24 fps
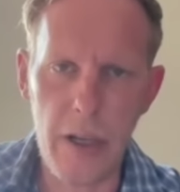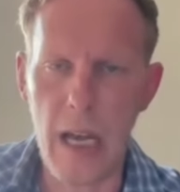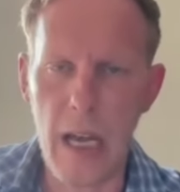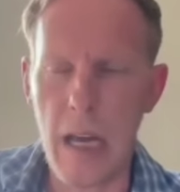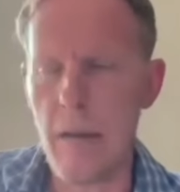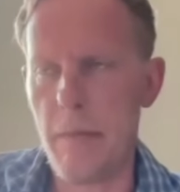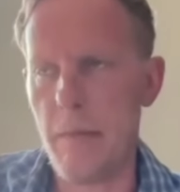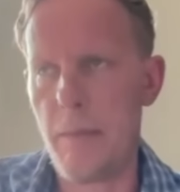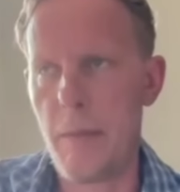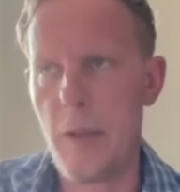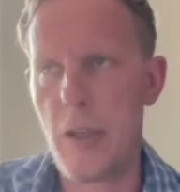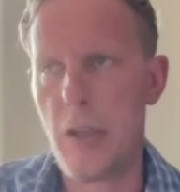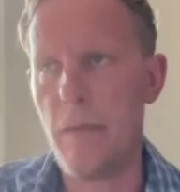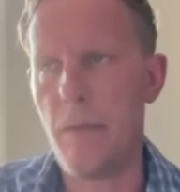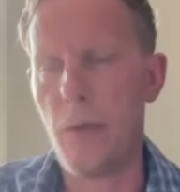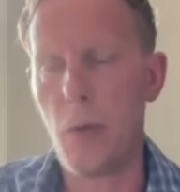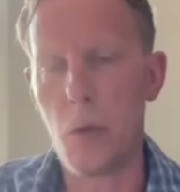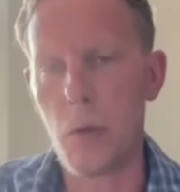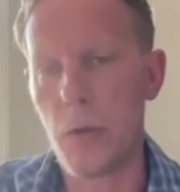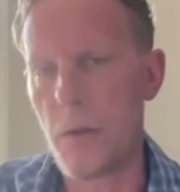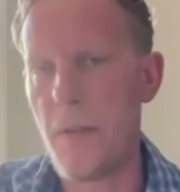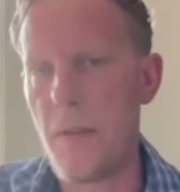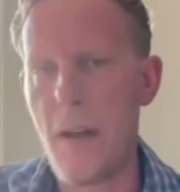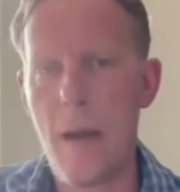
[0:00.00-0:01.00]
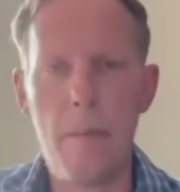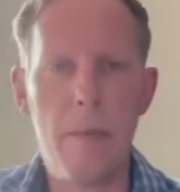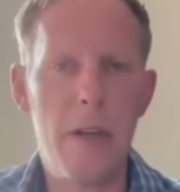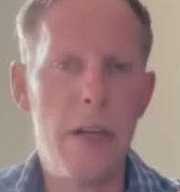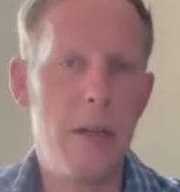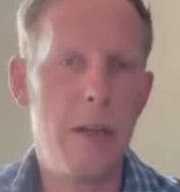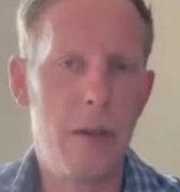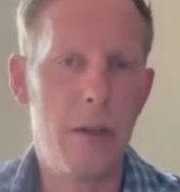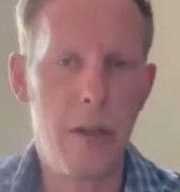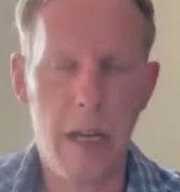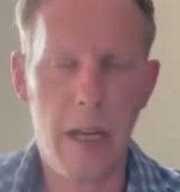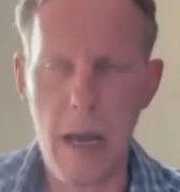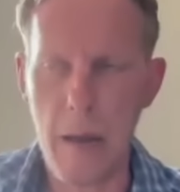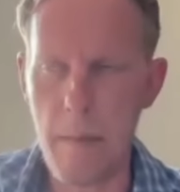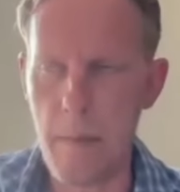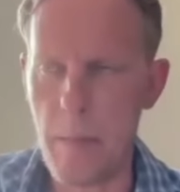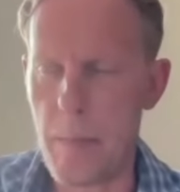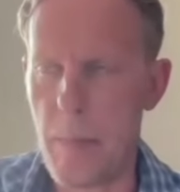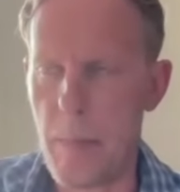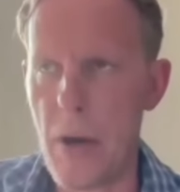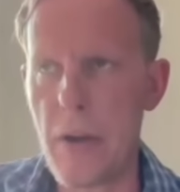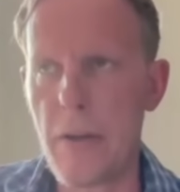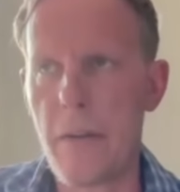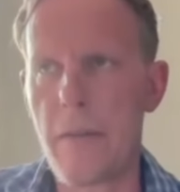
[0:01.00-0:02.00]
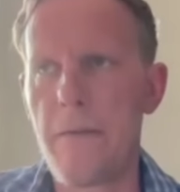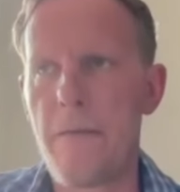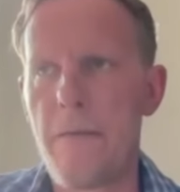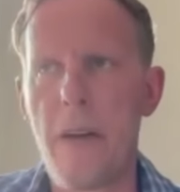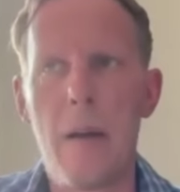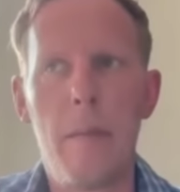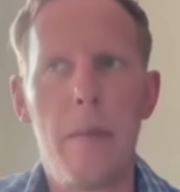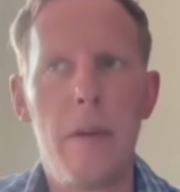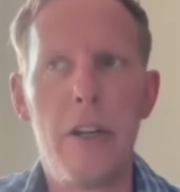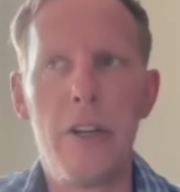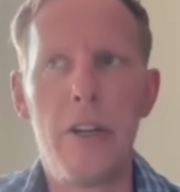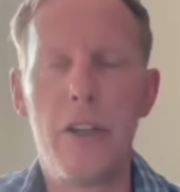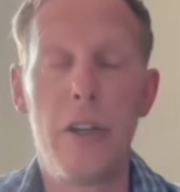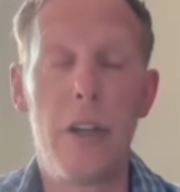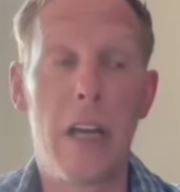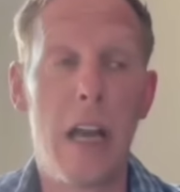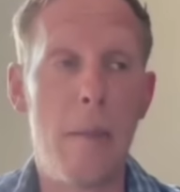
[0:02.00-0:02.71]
You get divorced families, you get broken families,